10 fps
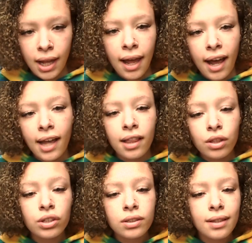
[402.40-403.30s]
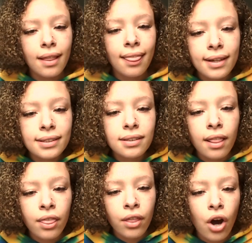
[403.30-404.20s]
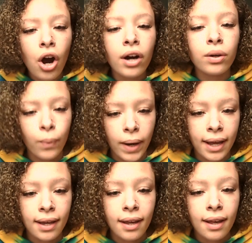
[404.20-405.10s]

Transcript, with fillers: I learned this the hard way.